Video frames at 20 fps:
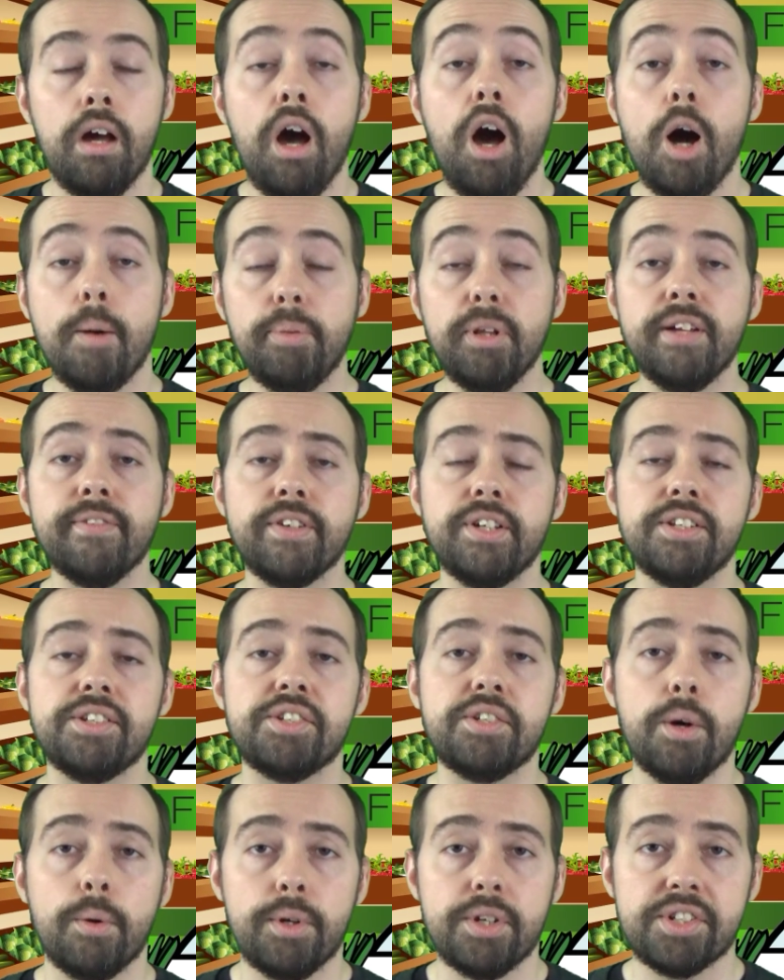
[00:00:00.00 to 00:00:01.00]
Oblivion
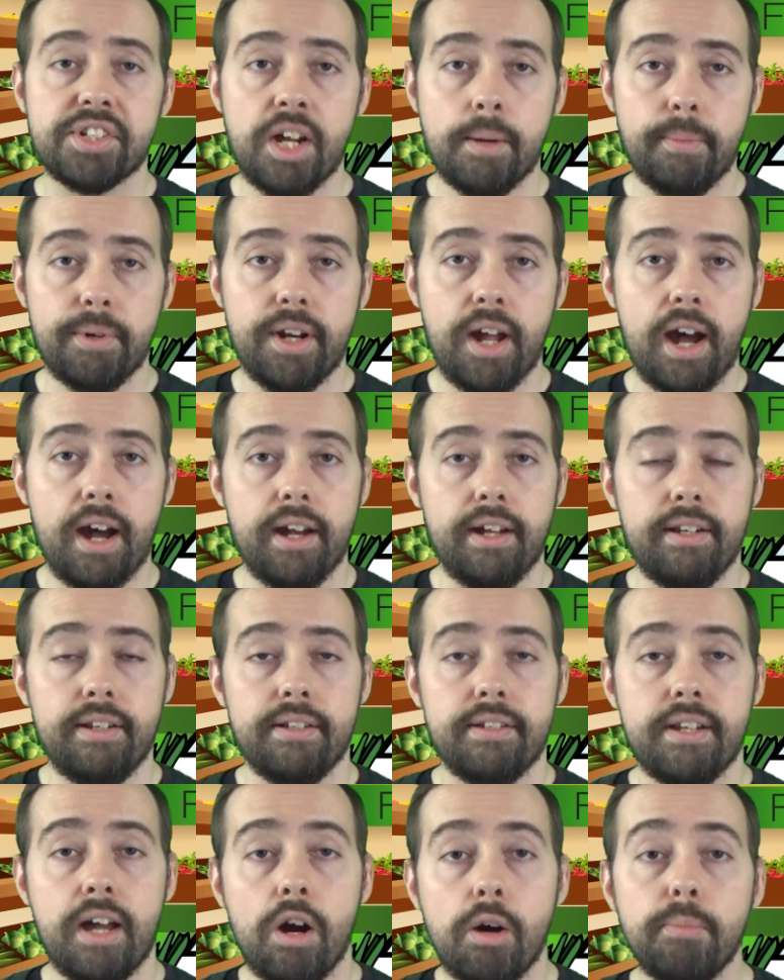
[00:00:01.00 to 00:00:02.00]
Stone is number 9. Now,